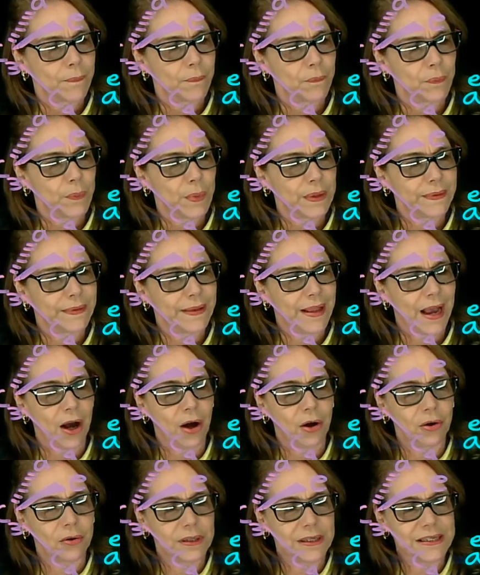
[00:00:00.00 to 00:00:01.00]
but
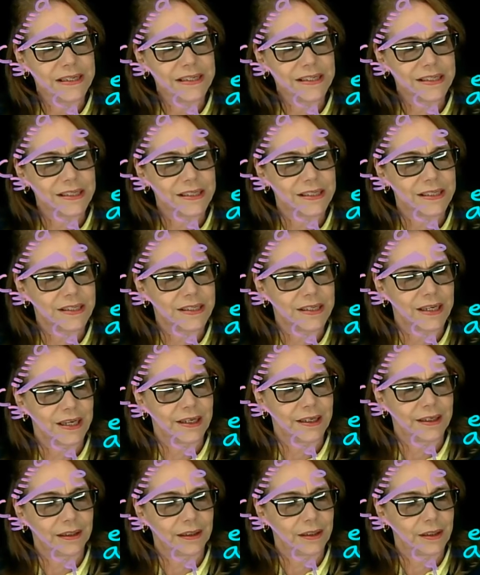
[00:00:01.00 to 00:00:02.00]
now this is
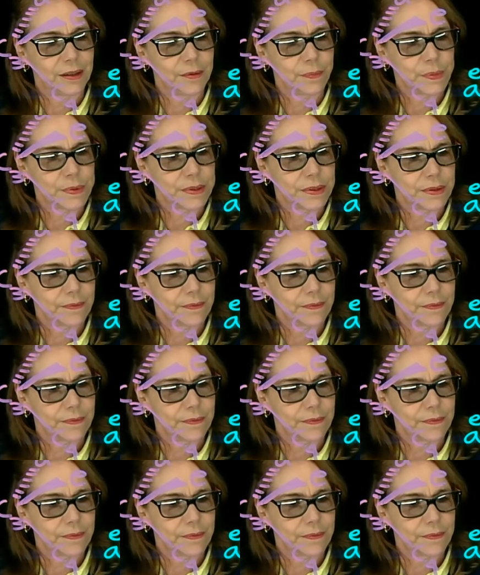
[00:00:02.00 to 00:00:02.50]
eclipse,